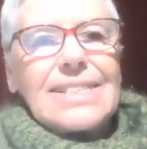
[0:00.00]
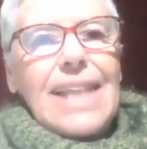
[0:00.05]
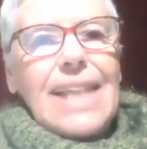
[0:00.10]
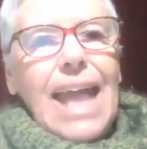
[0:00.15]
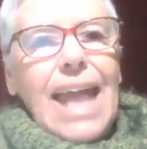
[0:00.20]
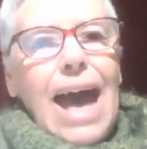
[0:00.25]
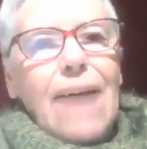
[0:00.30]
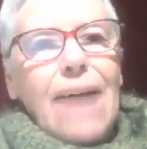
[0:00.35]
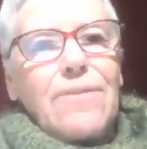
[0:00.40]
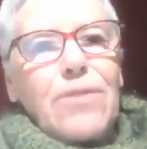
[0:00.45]
it's
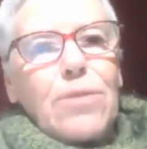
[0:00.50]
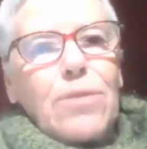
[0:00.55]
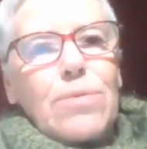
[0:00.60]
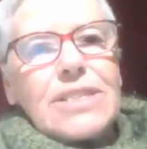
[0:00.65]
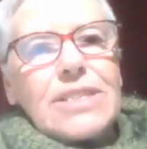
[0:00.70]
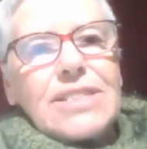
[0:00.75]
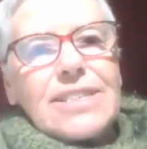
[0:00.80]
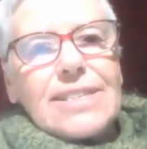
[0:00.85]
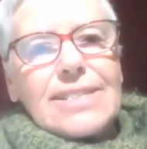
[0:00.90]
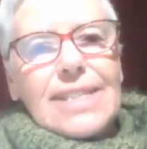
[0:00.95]
Lava,
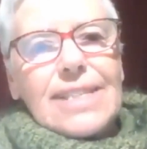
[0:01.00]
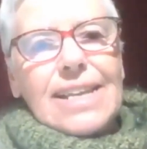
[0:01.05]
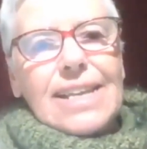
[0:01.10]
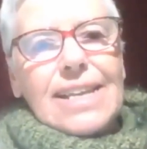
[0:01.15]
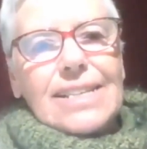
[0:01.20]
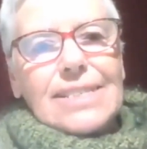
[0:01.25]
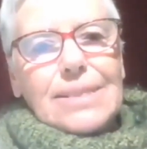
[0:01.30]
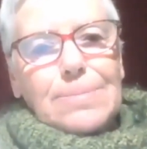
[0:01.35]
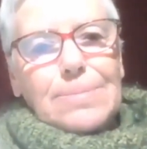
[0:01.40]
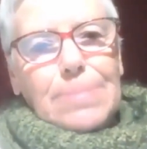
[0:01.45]
which is
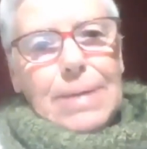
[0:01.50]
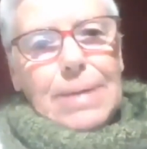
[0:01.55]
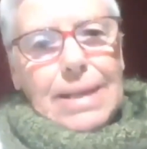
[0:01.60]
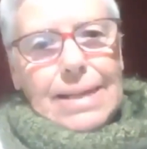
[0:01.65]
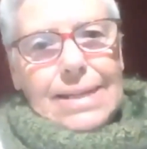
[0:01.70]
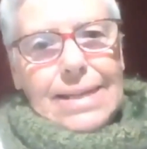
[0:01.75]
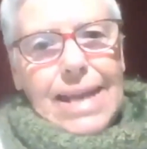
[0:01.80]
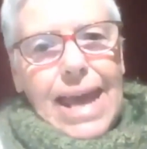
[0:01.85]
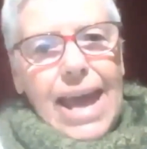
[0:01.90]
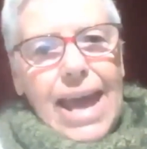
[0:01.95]

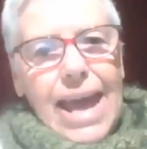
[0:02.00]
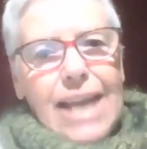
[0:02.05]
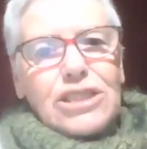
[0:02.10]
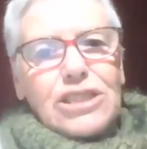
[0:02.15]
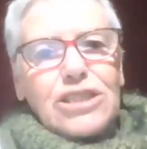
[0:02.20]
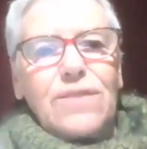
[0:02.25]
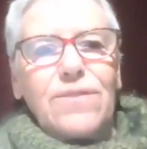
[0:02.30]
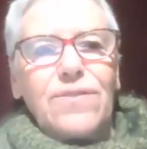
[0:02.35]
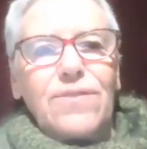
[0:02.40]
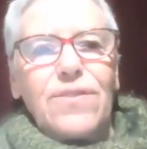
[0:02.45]
Lesbian
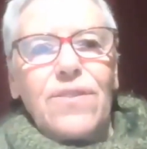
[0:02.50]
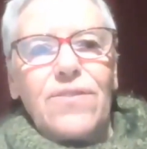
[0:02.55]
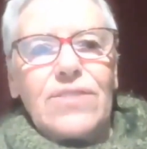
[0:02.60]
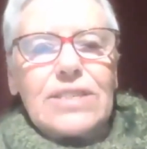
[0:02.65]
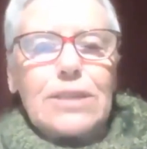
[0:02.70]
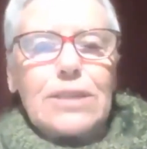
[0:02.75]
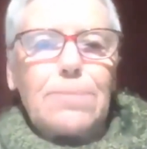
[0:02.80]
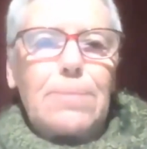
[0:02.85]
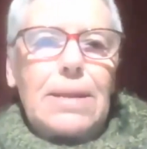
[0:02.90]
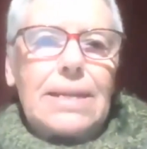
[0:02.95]
Action for
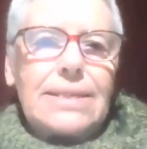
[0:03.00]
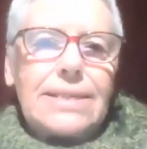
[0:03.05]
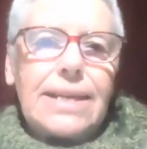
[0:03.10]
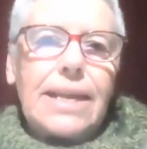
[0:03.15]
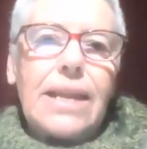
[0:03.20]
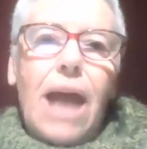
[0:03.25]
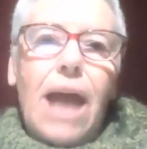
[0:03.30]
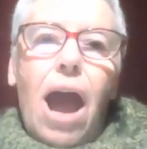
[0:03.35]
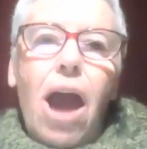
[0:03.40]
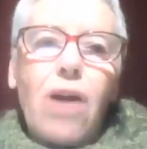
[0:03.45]

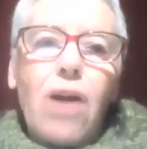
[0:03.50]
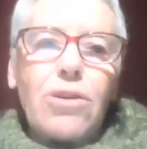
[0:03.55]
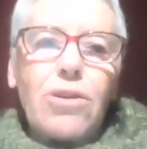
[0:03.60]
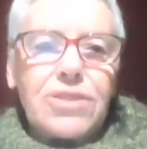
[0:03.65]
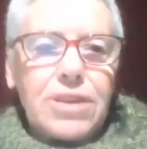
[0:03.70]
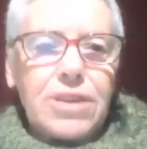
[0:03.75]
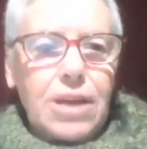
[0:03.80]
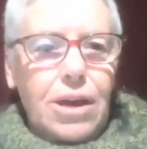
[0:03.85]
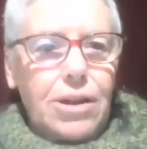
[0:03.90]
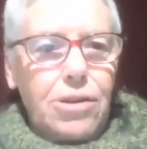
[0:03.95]
Visibility in
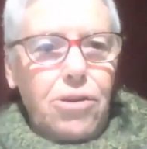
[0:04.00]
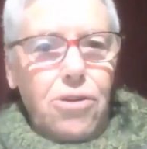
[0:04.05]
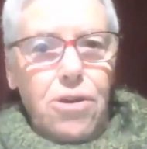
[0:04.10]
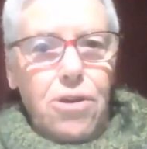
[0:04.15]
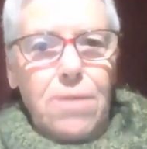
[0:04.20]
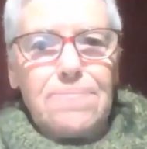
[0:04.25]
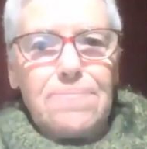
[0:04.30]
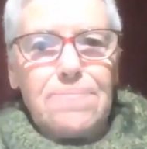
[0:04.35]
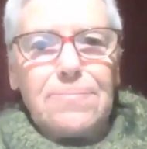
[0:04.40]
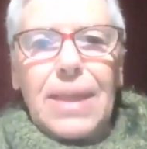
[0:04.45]

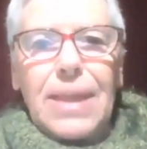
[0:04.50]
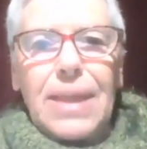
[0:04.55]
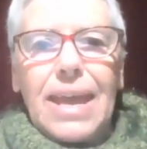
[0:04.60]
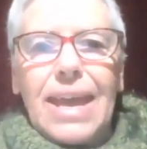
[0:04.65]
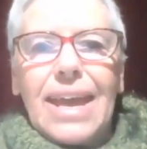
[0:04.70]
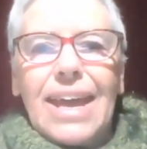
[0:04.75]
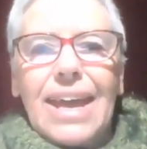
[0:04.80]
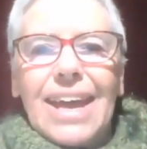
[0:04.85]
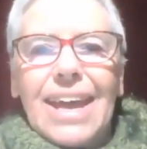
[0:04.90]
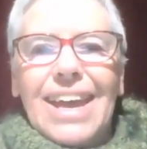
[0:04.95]
Aotearoa,
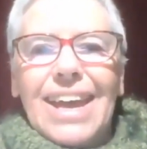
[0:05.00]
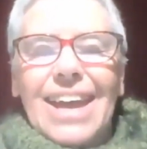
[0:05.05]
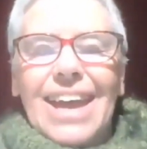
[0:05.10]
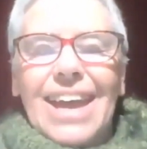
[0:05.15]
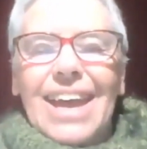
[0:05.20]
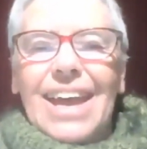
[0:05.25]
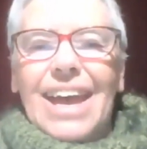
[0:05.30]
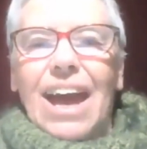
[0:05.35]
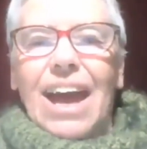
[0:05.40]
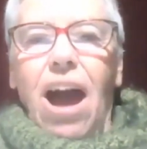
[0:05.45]

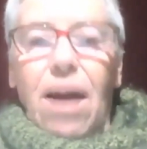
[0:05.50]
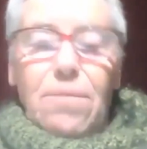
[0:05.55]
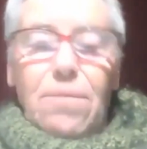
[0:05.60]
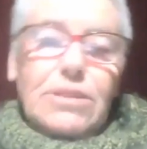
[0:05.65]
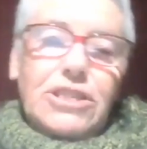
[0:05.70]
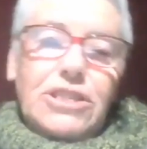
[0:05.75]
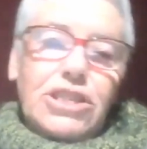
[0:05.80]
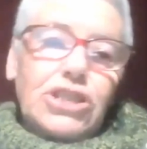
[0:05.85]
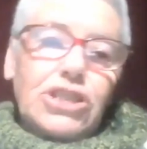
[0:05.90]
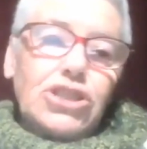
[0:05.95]

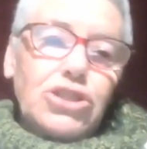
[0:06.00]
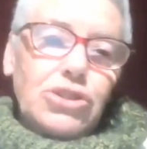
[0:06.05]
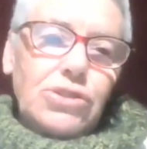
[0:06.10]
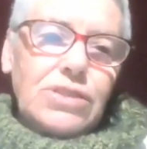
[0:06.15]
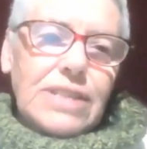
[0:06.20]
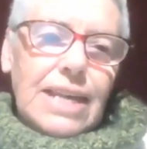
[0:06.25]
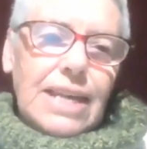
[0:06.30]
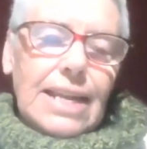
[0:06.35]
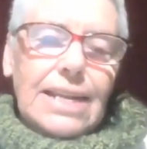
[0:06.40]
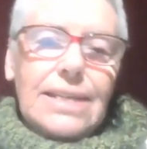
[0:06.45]
which is
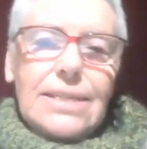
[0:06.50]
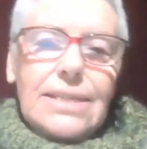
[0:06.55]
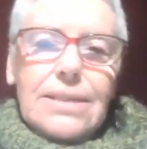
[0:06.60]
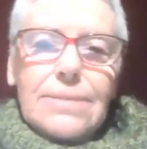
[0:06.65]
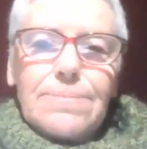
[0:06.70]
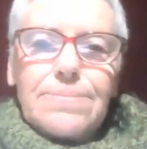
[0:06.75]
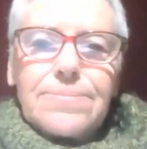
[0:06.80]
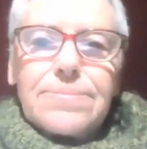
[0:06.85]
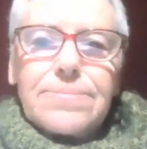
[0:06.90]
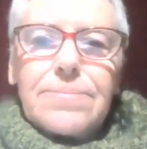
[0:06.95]
New Zealand.
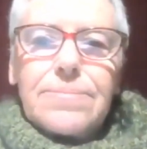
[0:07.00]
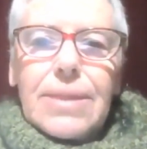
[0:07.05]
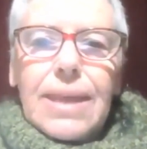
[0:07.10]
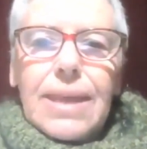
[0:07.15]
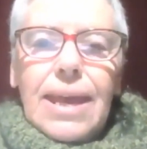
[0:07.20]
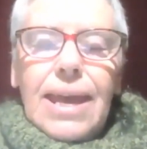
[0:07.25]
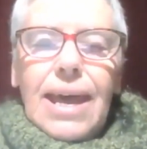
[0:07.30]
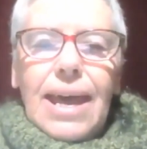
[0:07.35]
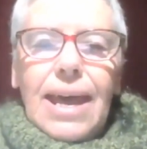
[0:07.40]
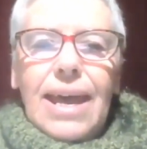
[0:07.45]

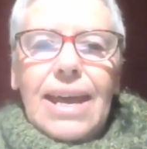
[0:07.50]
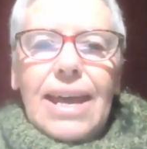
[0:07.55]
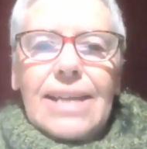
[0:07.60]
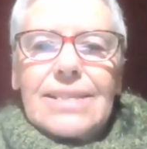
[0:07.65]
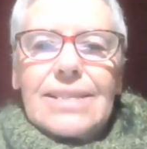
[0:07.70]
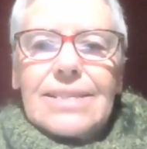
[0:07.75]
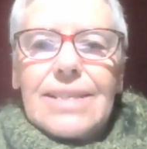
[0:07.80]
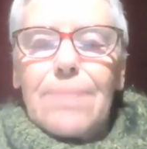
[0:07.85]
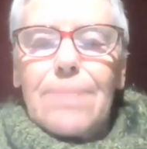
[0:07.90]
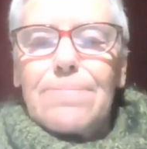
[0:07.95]

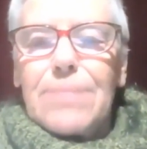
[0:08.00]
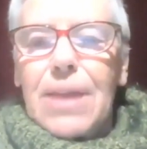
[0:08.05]
And